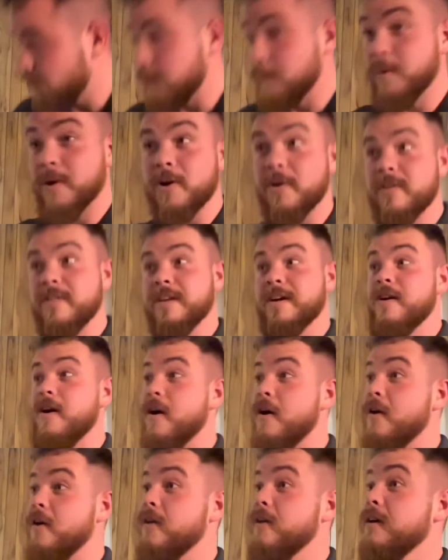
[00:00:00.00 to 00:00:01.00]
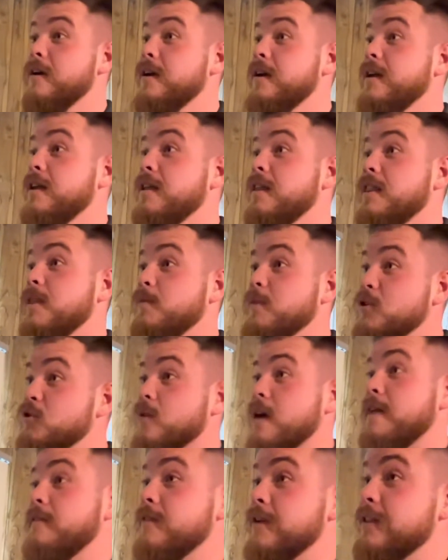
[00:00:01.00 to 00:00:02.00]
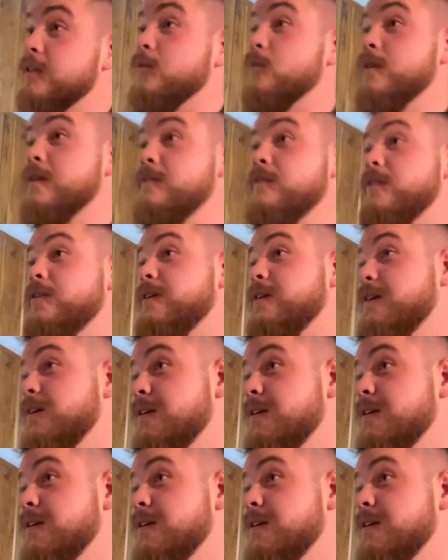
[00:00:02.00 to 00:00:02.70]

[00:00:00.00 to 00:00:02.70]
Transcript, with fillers: we put her in the car, then we drive it in the river.